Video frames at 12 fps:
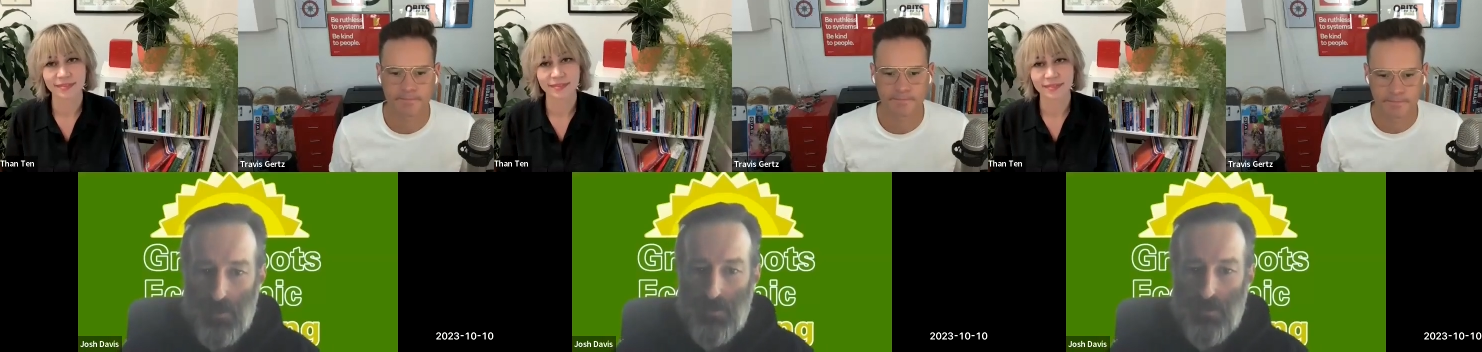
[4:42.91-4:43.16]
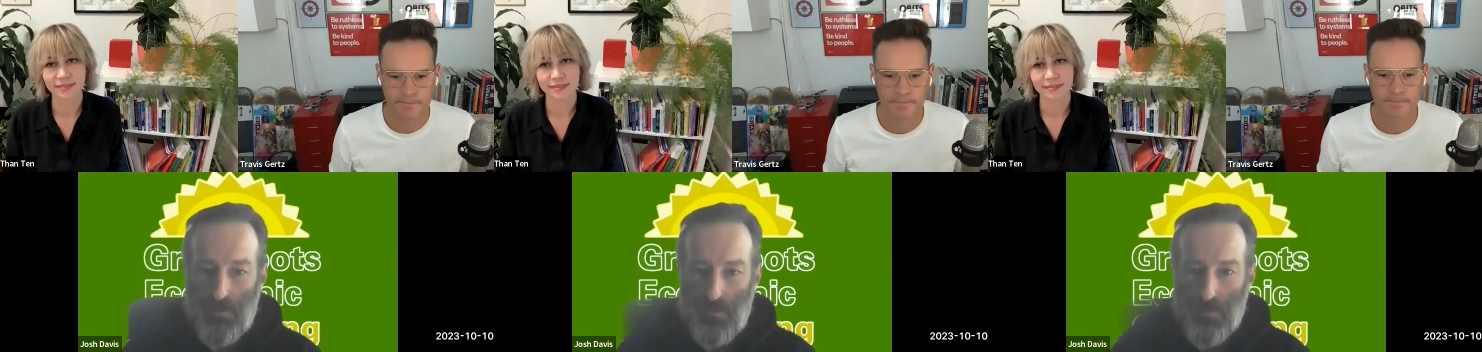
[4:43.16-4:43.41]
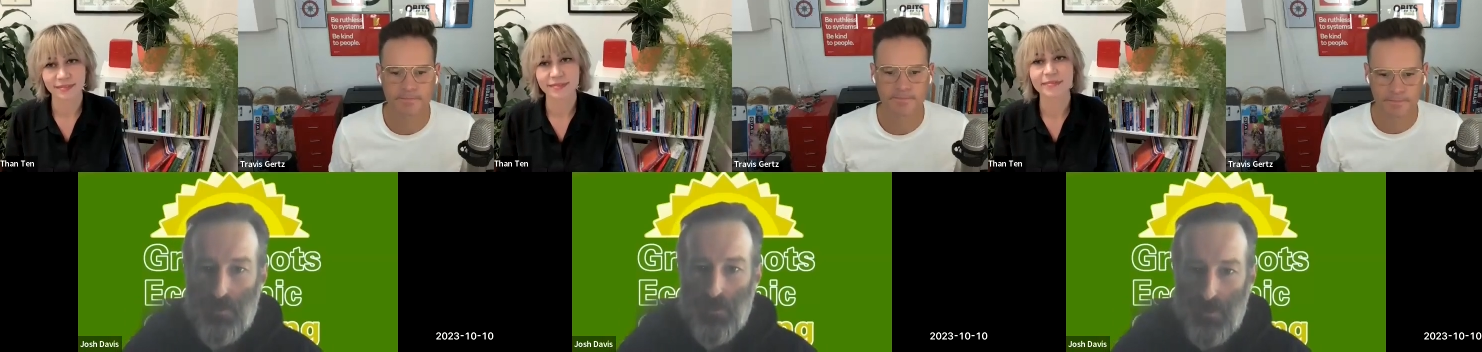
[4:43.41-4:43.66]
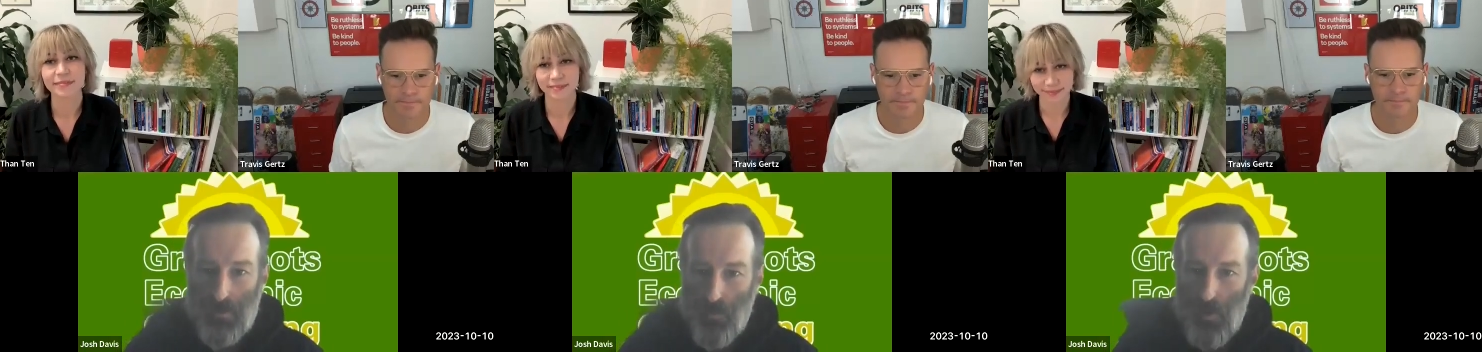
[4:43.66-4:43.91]
Speaker 1: that are doing
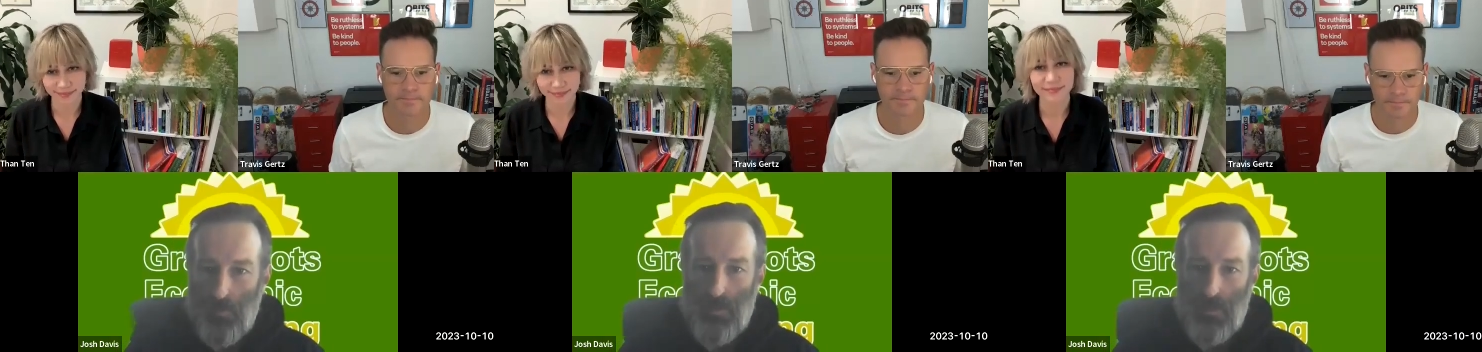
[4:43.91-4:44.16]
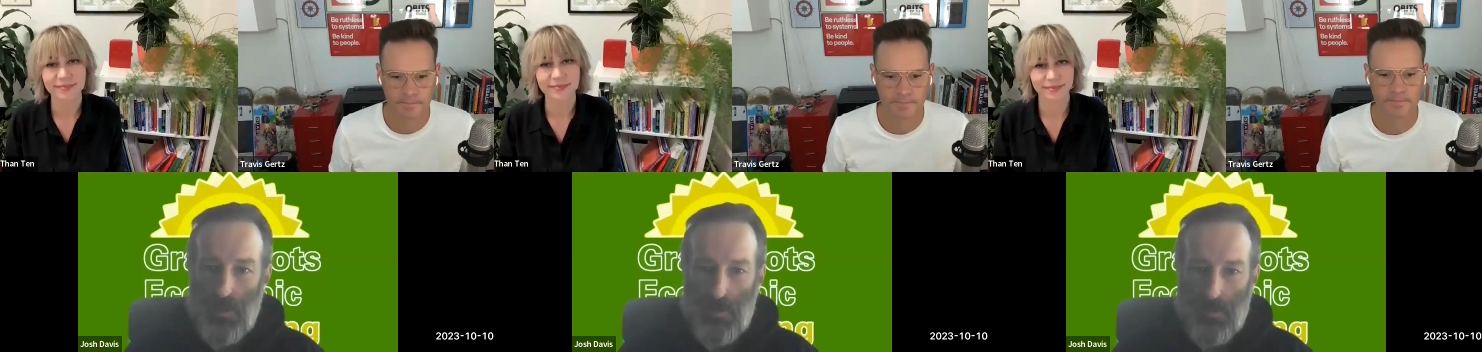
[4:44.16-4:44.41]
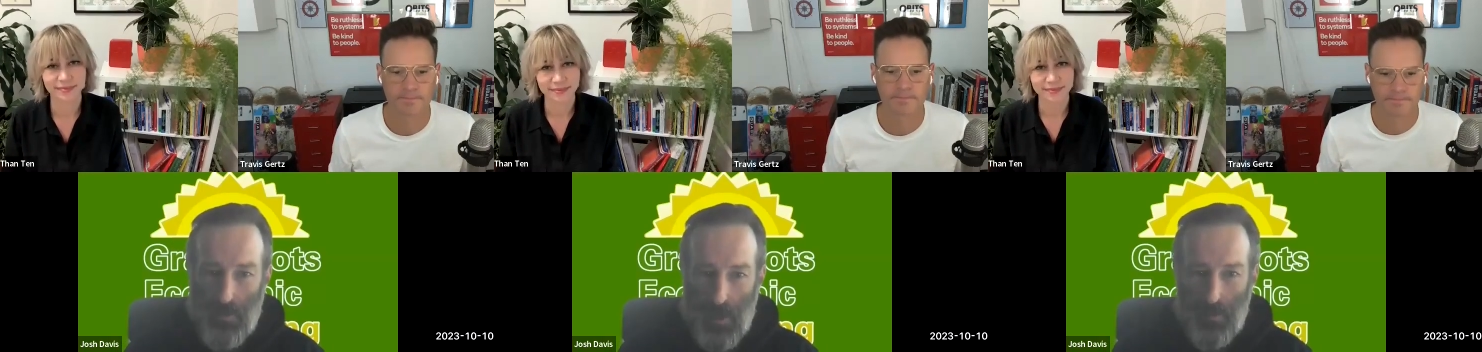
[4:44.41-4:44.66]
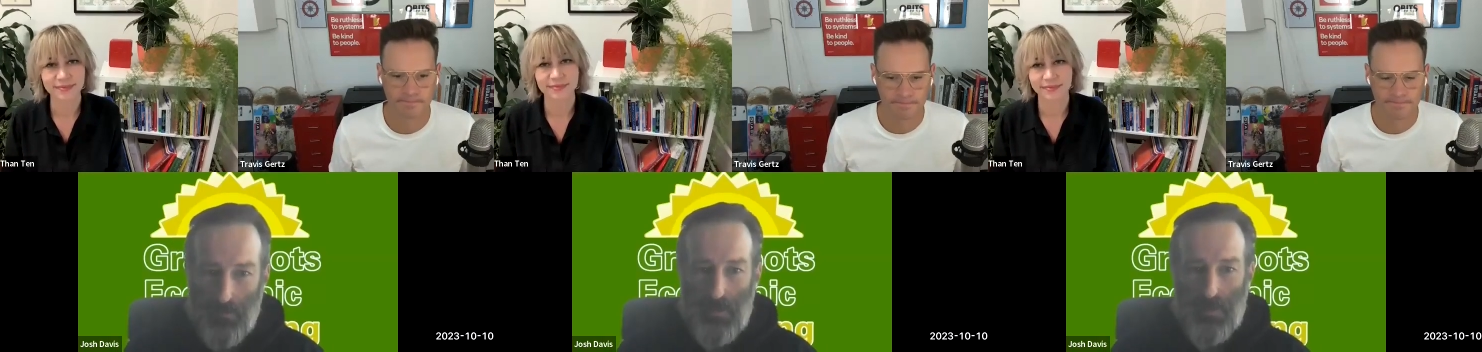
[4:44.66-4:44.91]
like web design and
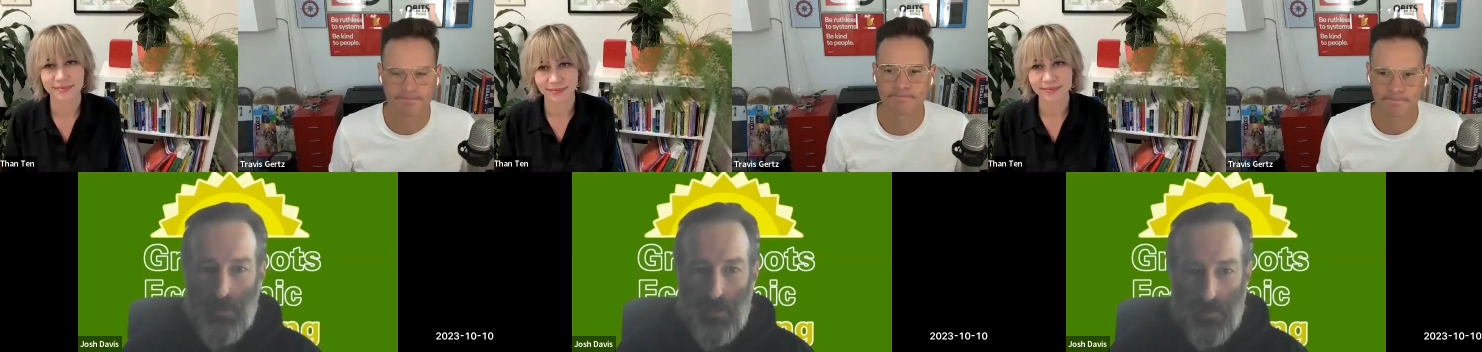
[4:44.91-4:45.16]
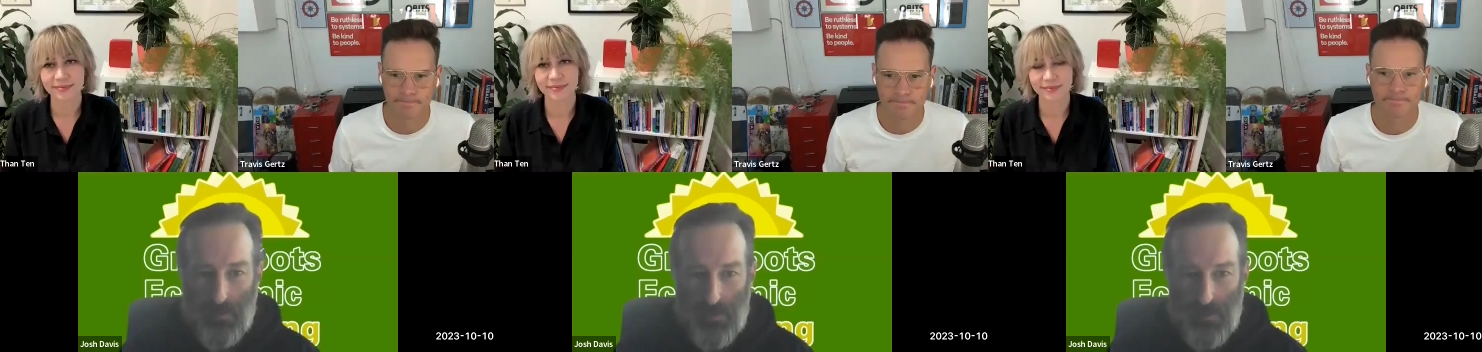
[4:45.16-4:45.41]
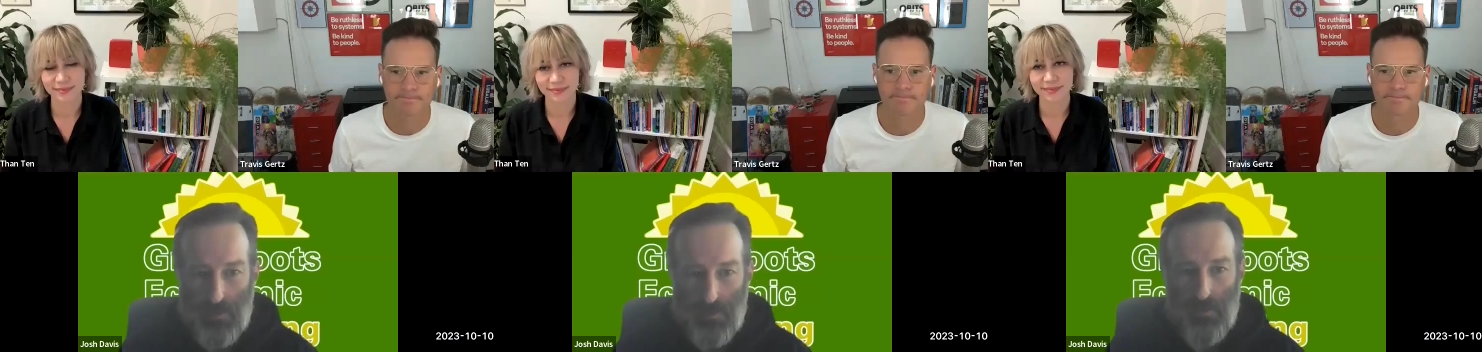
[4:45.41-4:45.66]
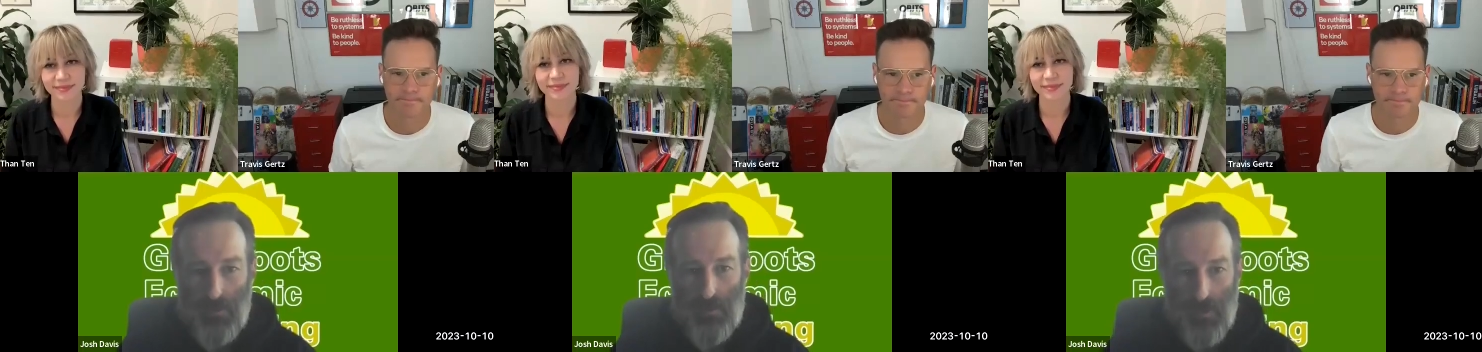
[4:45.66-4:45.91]
app design and stuff
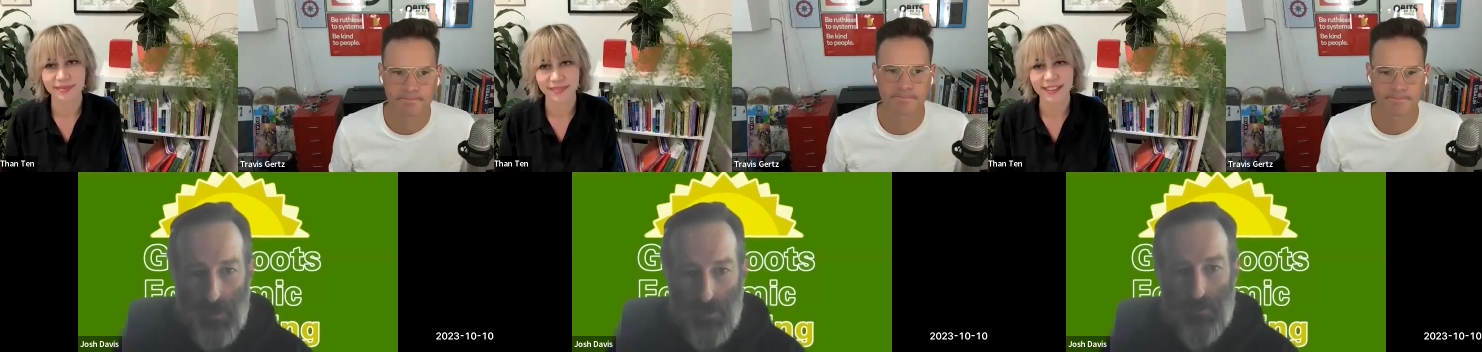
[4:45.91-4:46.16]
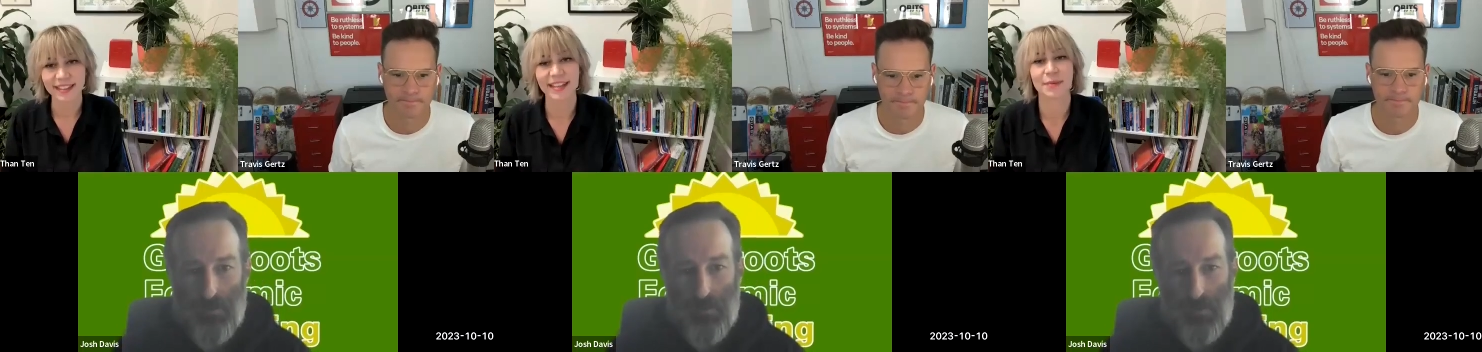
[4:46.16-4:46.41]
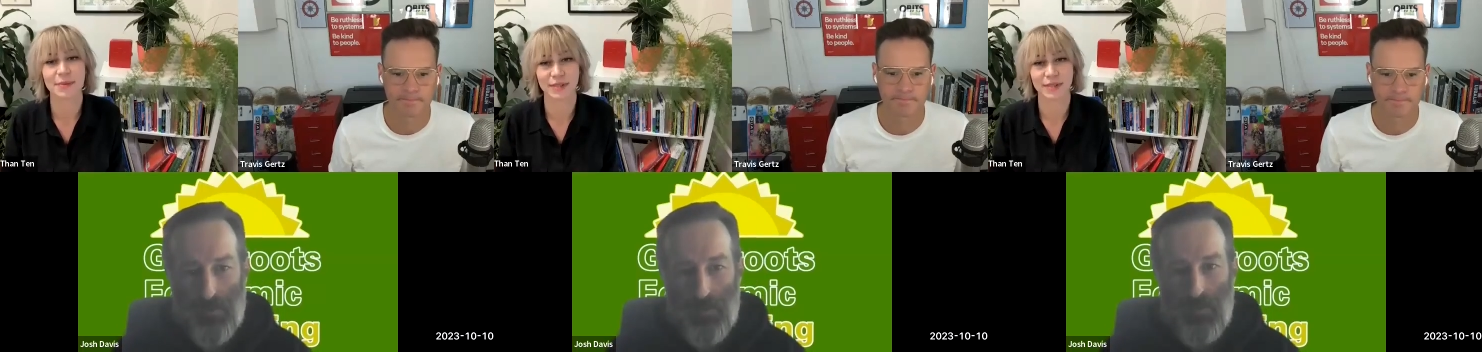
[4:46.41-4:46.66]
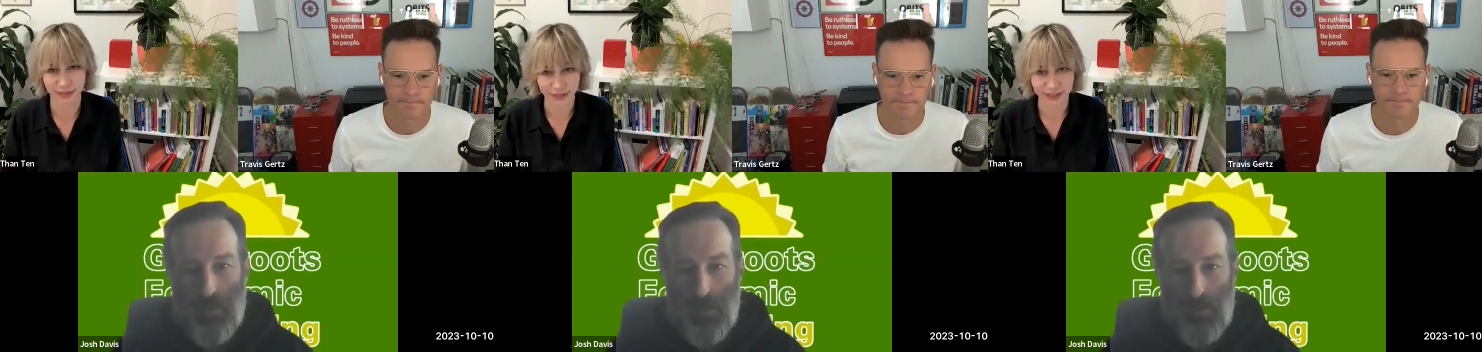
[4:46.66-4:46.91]
like that. And,
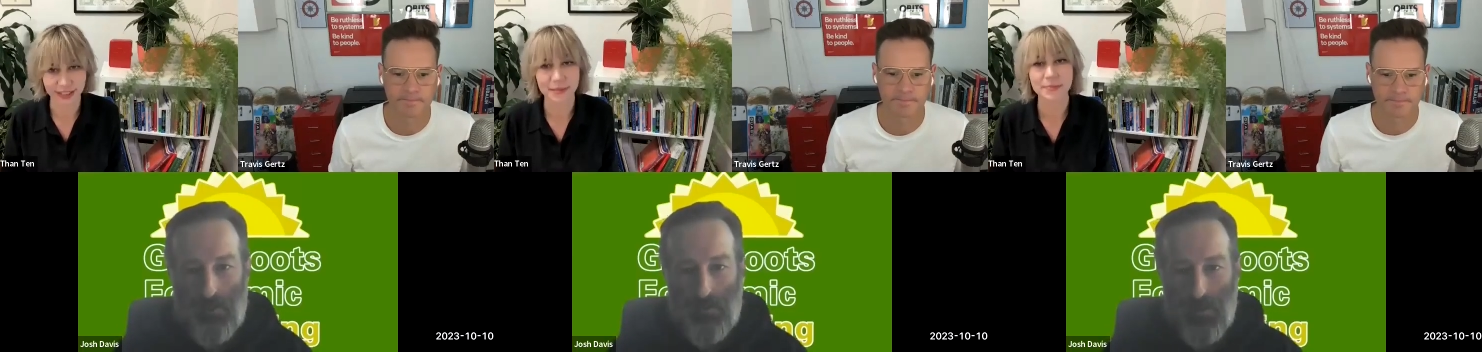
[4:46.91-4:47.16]
Absolutely.